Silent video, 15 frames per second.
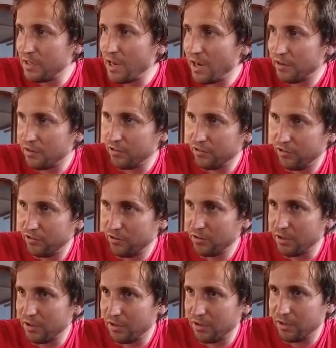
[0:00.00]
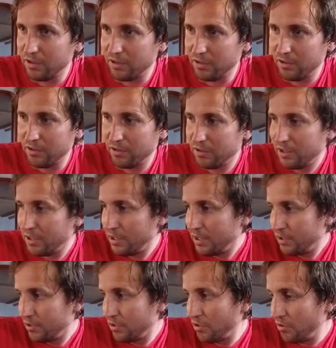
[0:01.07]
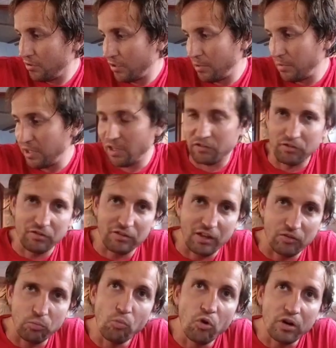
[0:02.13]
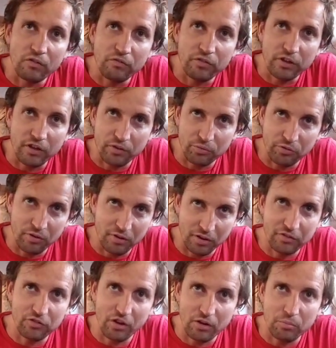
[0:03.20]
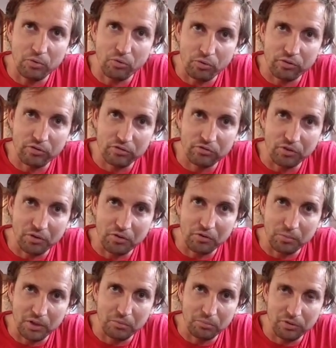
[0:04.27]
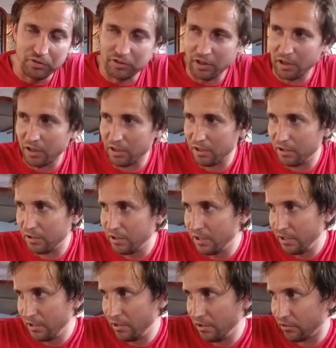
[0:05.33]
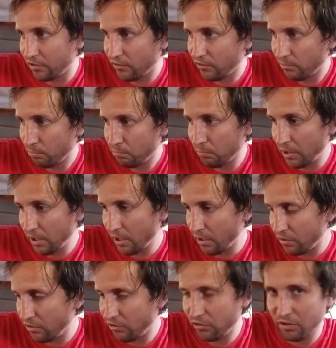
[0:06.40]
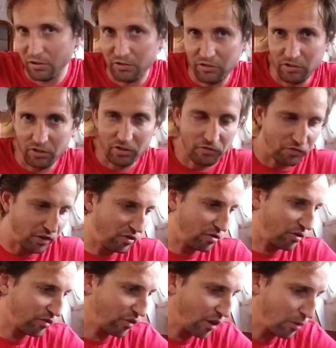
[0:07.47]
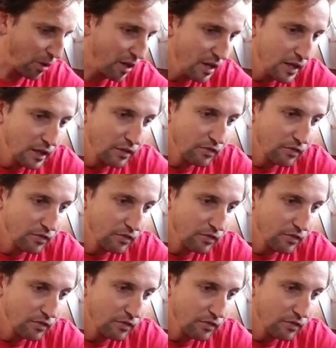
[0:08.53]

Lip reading: not as you know, I mean, that's one of 1,000 things on a boat, do you know what I mean? But it's significant to us anyway.